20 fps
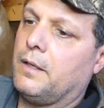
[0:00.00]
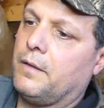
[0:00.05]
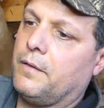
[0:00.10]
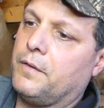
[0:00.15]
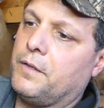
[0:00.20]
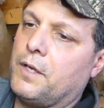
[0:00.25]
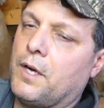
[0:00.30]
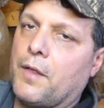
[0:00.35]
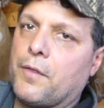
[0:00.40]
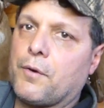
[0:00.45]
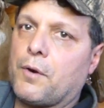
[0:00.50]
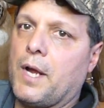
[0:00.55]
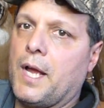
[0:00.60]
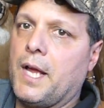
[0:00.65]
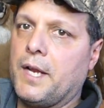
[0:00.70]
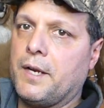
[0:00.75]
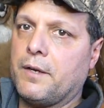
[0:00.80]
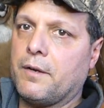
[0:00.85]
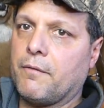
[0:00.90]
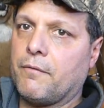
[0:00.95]
the other
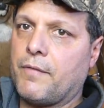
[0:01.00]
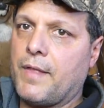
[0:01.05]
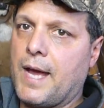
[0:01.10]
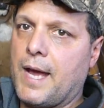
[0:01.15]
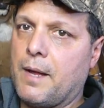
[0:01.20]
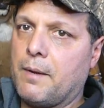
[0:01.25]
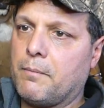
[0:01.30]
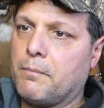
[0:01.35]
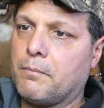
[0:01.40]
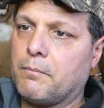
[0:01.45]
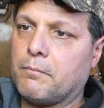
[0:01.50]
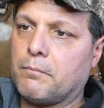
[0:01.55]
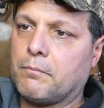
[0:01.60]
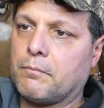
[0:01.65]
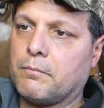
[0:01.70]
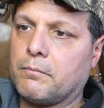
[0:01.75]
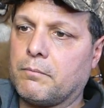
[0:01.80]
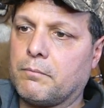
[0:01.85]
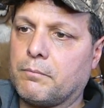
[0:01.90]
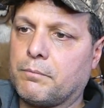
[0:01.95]
end of that
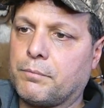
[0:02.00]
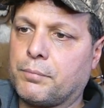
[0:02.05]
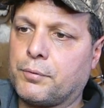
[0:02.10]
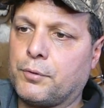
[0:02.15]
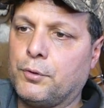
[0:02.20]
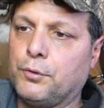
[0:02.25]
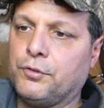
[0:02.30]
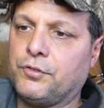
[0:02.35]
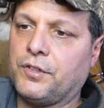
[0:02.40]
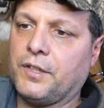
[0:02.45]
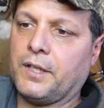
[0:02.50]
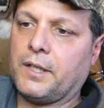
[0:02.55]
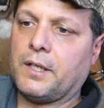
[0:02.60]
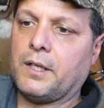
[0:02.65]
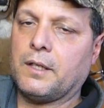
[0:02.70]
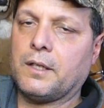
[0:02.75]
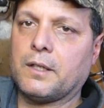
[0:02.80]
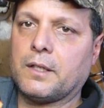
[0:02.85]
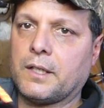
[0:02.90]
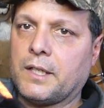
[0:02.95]
Prusik
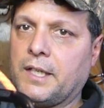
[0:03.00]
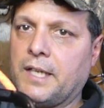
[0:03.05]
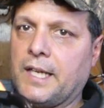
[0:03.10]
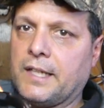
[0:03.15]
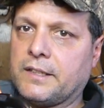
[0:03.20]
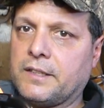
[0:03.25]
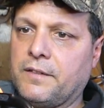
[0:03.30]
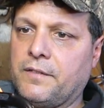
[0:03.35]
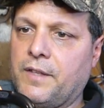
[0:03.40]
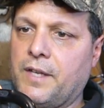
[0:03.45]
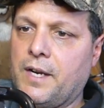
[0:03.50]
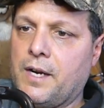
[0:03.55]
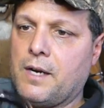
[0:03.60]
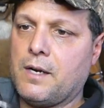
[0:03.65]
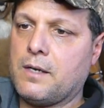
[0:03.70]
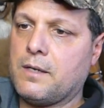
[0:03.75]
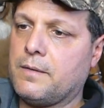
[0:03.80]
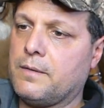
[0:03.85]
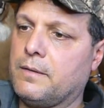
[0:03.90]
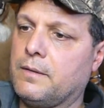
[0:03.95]
connected
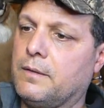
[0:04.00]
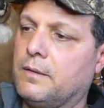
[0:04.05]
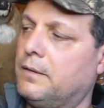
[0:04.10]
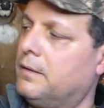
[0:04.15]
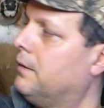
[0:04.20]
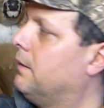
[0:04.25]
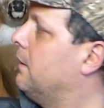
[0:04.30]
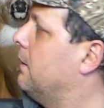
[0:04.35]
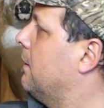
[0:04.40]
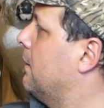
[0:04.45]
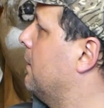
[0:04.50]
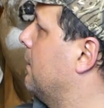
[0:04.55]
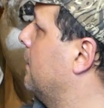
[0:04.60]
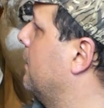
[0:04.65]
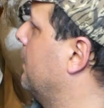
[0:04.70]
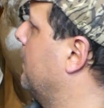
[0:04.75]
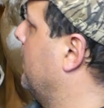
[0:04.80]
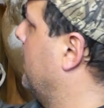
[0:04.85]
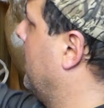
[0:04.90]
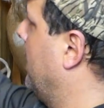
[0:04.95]
there,
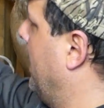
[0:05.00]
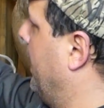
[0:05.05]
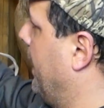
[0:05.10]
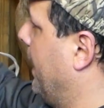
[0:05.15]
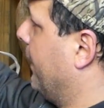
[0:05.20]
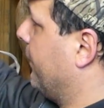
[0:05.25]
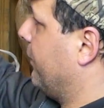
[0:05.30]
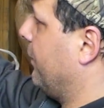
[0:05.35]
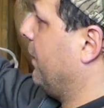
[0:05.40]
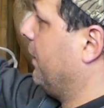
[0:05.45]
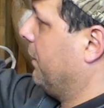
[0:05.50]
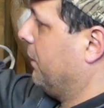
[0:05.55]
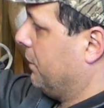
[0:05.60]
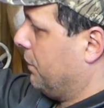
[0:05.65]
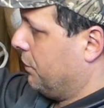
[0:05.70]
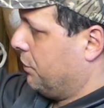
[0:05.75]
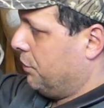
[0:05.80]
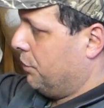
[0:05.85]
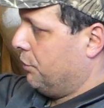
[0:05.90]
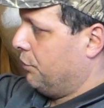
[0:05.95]
and that's it. You
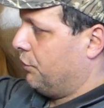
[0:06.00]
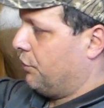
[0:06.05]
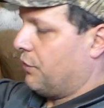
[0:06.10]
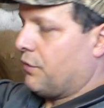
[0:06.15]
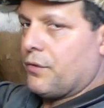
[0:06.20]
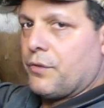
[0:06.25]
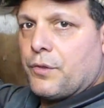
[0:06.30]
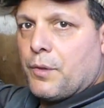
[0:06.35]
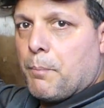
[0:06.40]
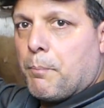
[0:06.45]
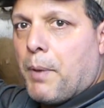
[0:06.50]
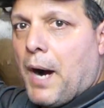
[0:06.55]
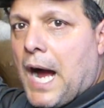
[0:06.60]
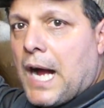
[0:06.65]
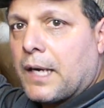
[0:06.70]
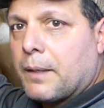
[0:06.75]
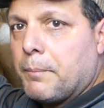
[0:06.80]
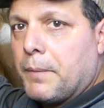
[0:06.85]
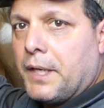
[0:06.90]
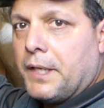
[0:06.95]
use the
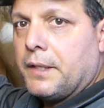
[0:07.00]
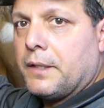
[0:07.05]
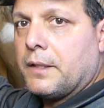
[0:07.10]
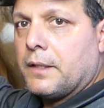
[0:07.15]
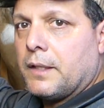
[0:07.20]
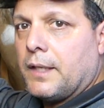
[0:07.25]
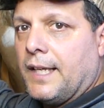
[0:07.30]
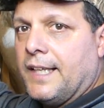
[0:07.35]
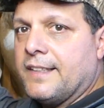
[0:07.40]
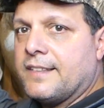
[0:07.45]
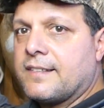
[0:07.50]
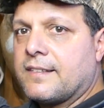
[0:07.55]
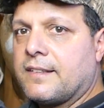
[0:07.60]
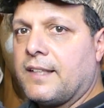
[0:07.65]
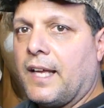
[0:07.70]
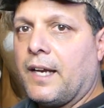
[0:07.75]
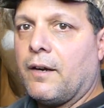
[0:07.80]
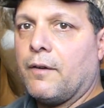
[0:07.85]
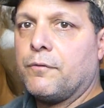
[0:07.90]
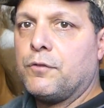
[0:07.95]
Bachmann
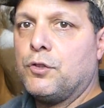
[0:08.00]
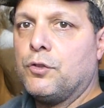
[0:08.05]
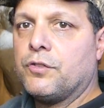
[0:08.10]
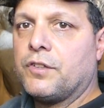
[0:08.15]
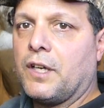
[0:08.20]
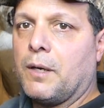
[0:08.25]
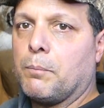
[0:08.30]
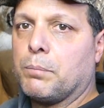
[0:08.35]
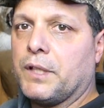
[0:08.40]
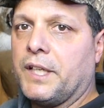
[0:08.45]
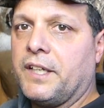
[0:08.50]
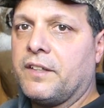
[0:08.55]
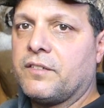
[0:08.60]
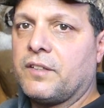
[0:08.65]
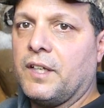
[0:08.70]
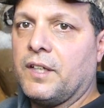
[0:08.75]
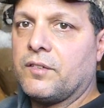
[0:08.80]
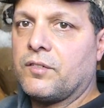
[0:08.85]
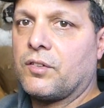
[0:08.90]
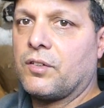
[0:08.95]
instead of using a Blake's
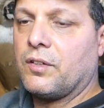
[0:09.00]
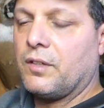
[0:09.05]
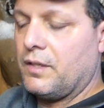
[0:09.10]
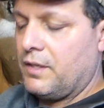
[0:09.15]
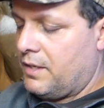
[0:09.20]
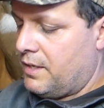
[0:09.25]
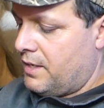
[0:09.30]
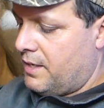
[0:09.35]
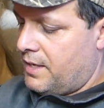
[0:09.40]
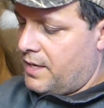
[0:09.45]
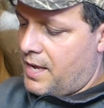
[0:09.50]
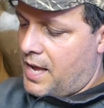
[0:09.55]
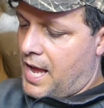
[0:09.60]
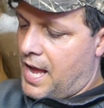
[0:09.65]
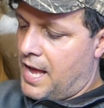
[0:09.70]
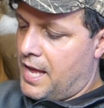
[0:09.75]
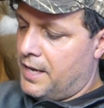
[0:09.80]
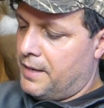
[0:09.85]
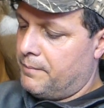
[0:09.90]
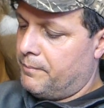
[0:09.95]
hitch.
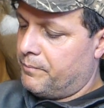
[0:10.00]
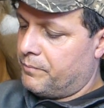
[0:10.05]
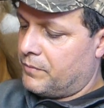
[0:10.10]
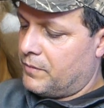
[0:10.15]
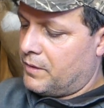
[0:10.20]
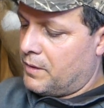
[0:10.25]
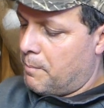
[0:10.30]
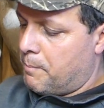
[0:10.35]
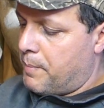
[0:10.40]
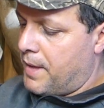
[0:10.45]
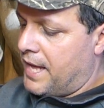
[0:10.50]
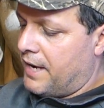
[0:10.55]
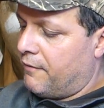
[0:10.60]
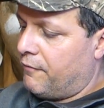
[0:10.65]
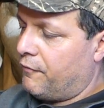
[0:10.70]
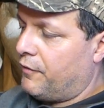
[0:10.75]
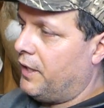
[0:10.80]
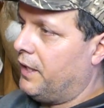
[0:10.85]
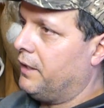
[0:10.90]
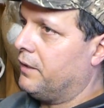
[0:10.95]
And the
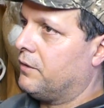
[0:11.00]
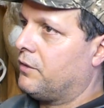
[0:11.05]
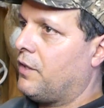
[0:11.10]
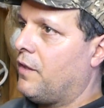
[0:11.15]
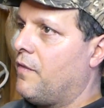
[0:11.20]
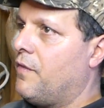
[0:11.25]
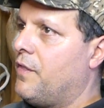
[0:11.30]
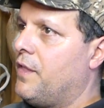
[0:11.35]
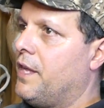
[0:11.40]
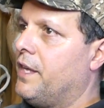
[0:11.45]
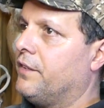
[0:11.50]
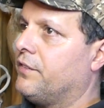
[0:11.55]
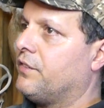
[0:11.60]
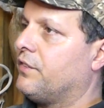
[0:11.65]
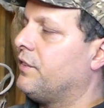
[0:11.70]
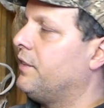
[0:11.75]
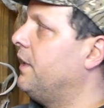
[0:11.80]
benefit to this